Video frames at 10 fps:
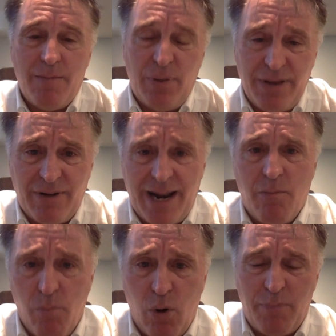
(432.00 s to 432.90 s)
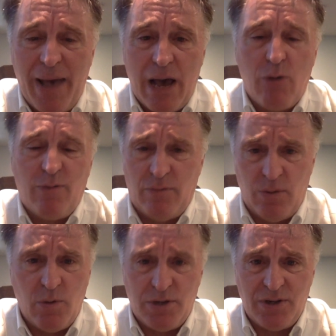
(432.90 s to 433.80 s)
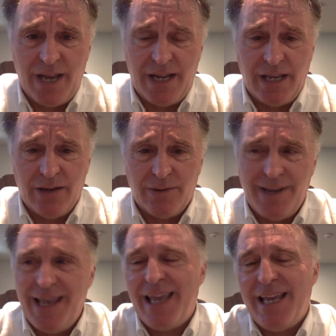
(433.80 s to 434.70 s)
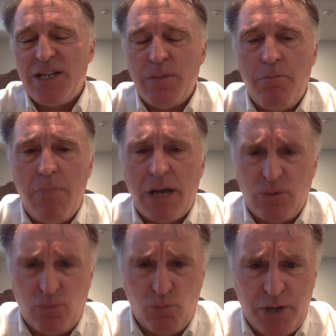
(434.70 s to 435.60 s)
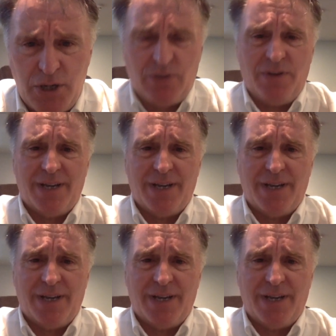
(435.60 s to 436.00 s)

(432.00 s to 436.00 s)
believe it or not, more powerful than what you're getting here. It is much richer. The